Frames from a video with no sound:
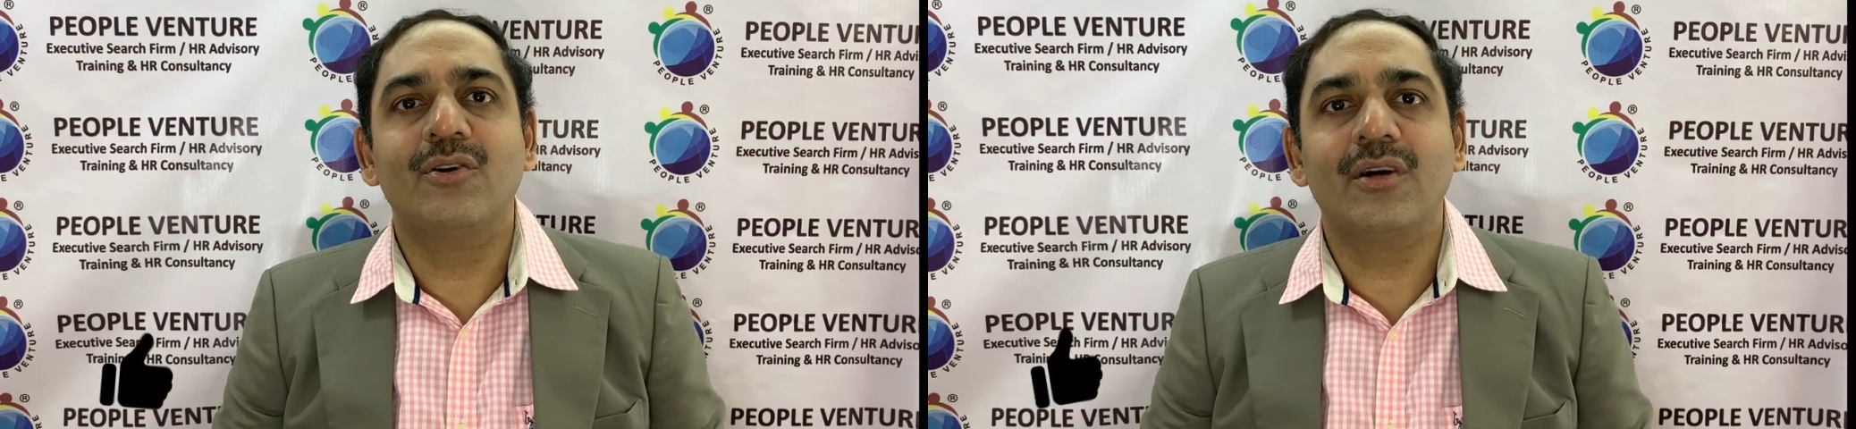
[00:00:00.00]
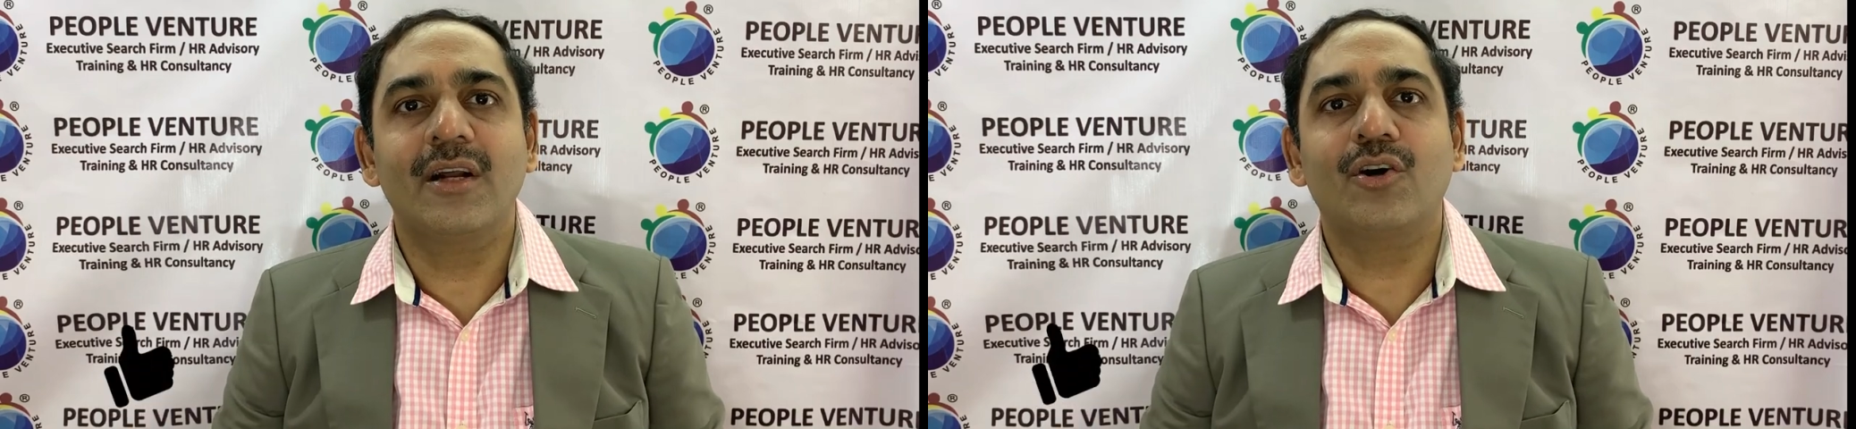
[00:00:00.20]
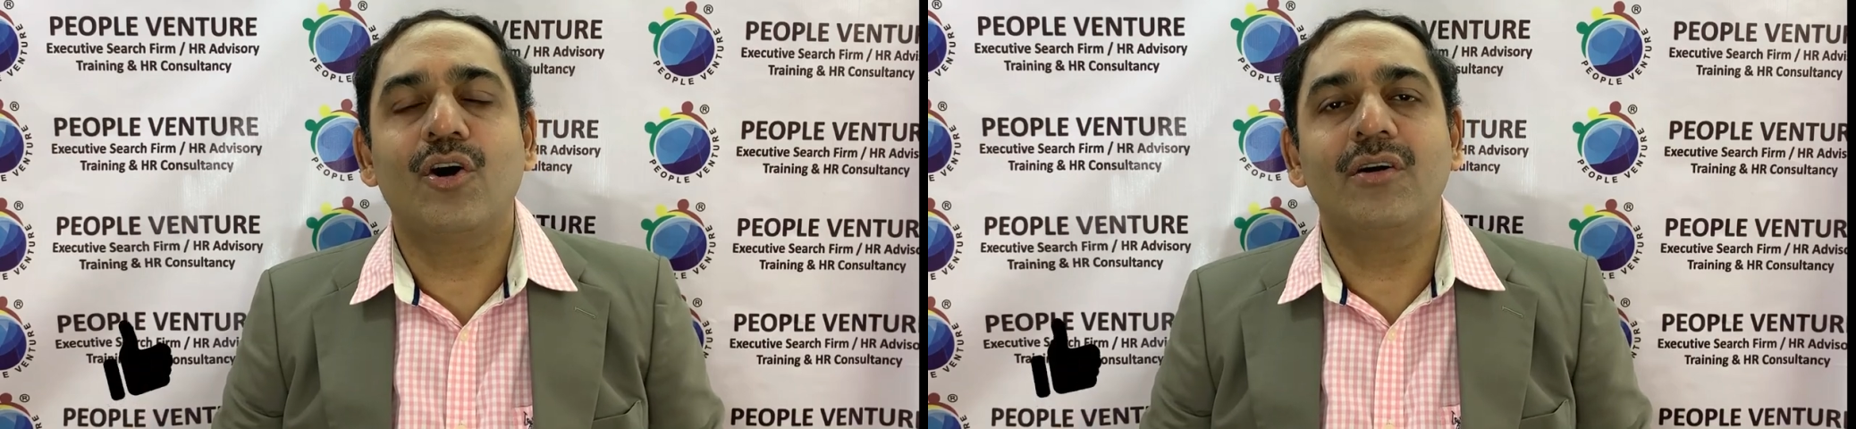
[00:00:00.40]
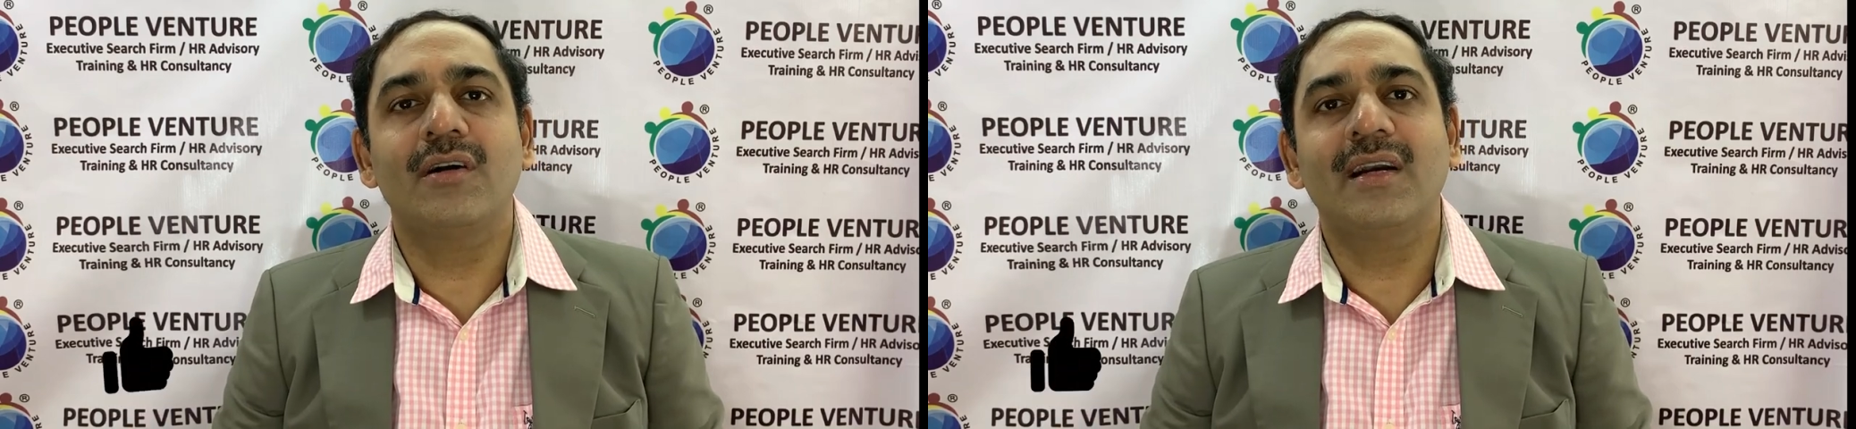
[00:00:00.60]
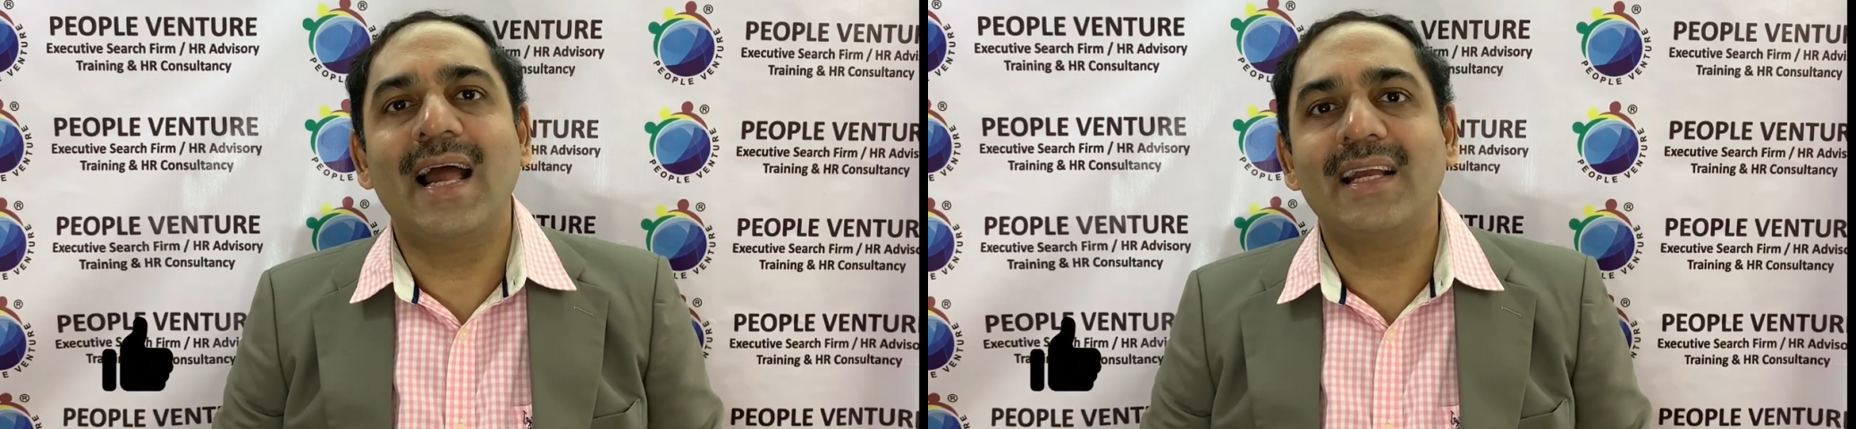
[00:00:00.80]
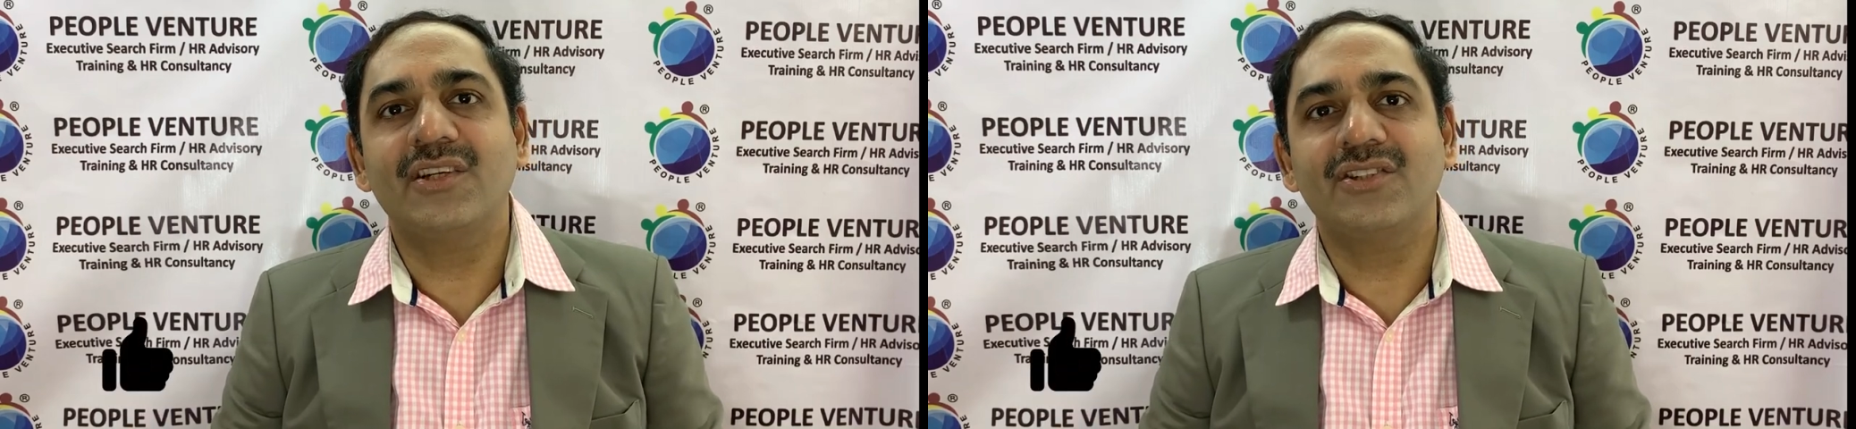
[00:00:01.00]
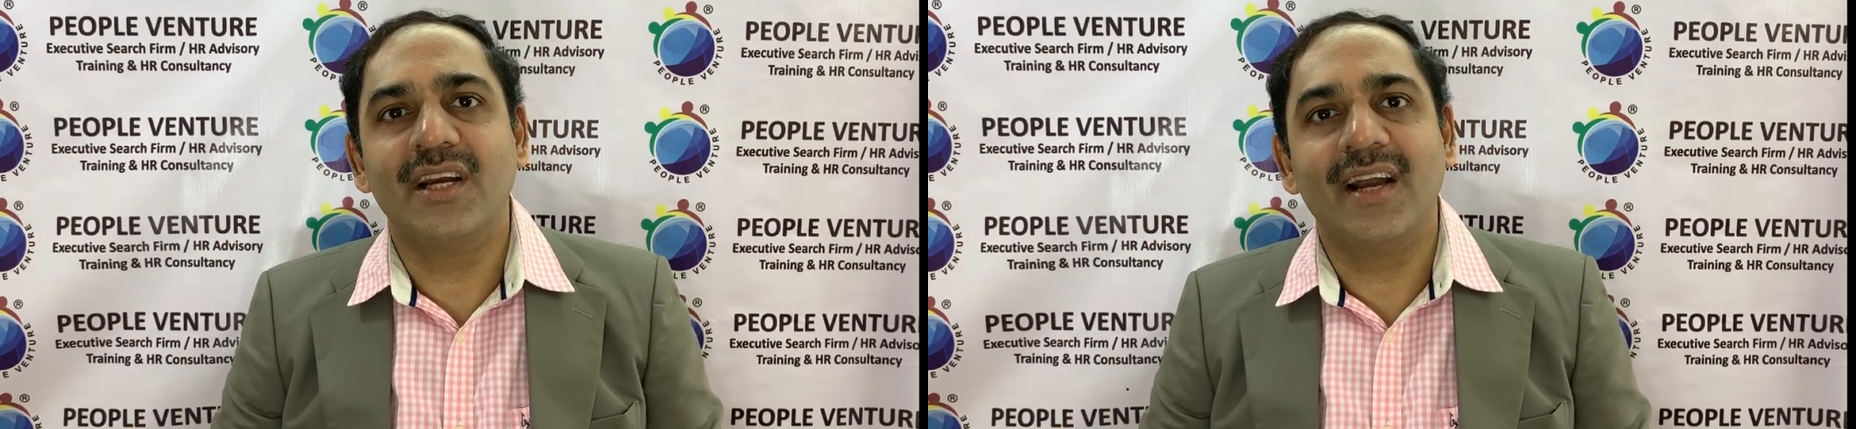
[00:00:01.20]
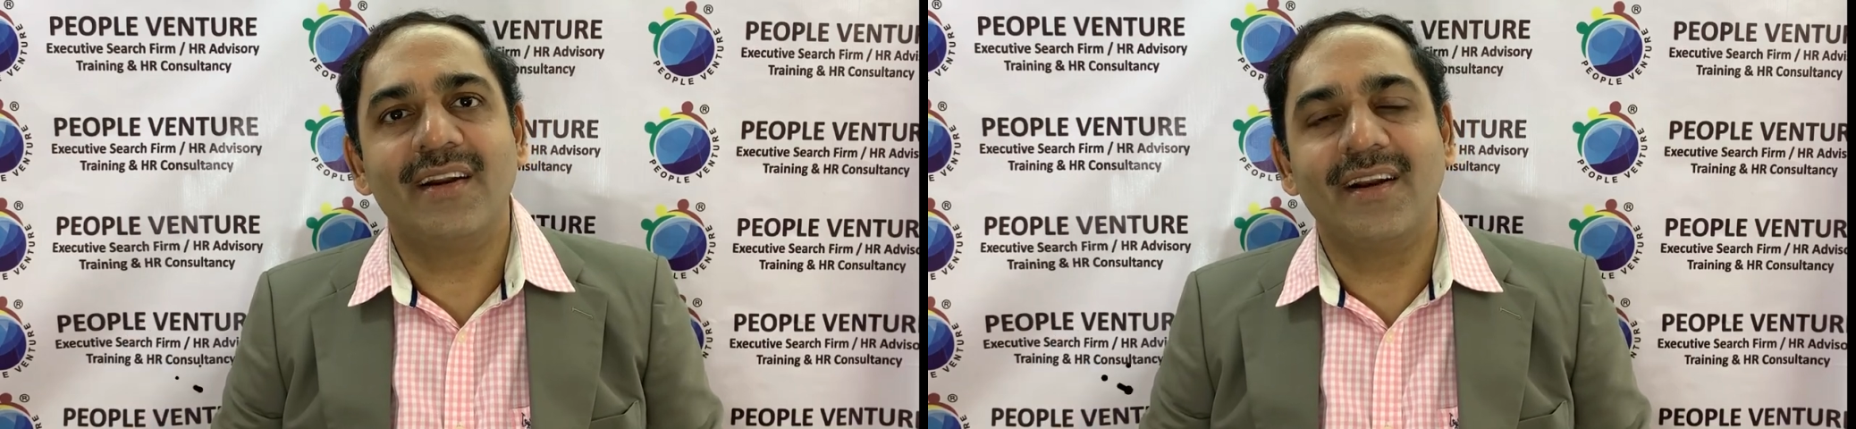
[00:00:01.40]
click on like,
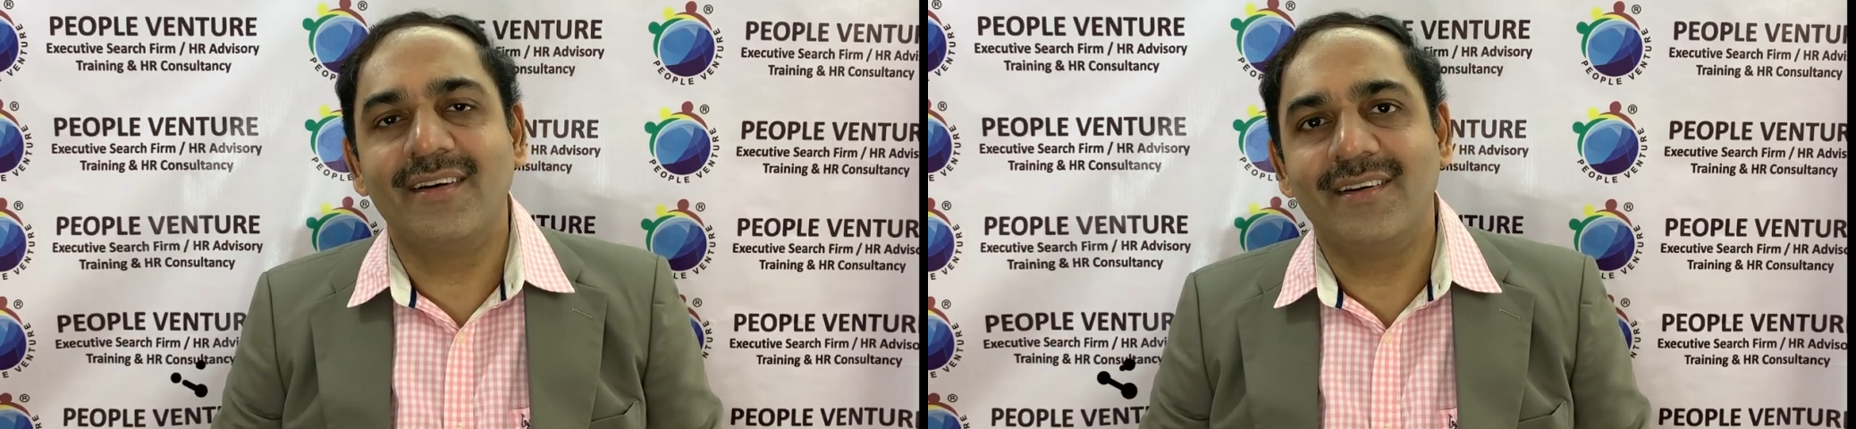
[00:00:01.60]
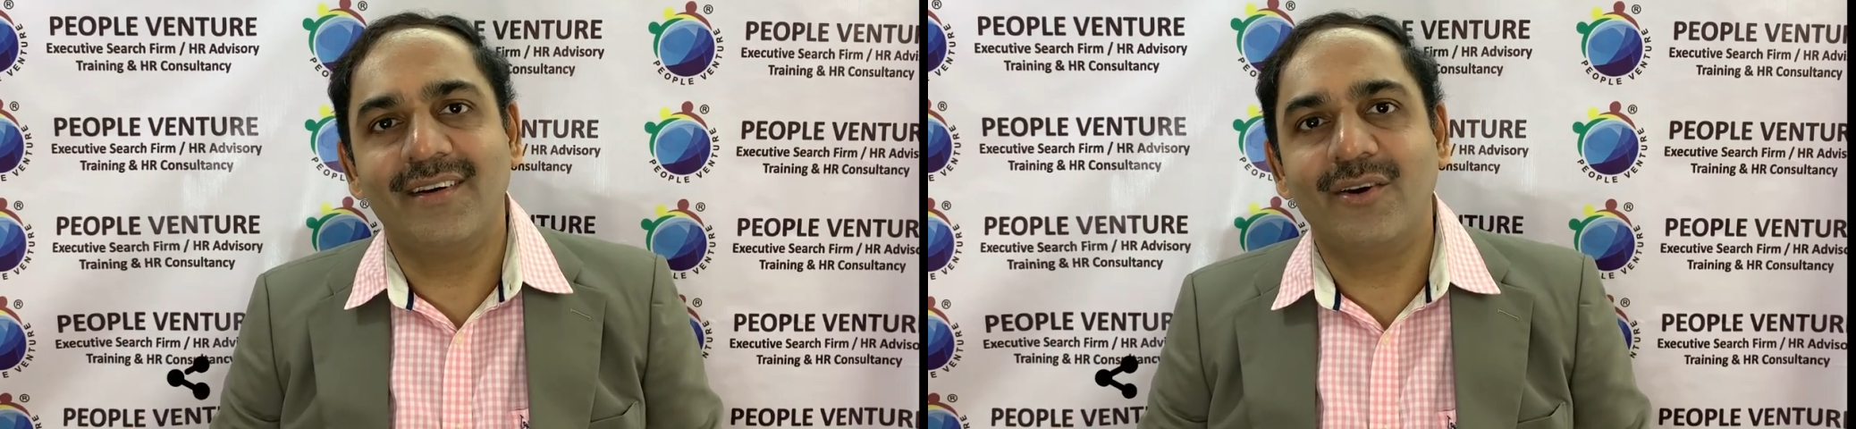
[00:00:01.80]
share, and